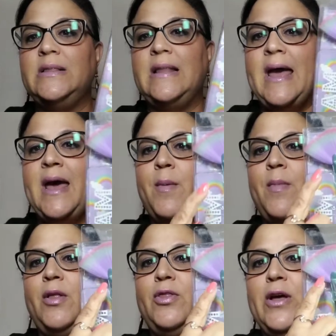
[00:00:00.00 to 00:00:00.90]

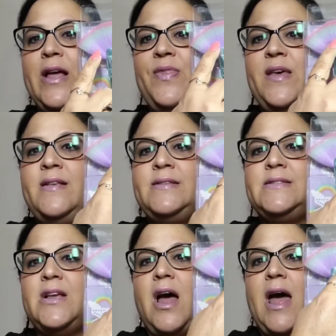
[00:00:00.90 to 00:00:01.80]
glam. Look at
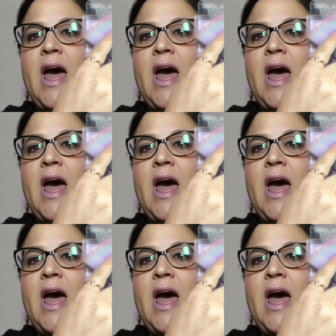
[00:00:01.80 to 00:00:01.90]
this.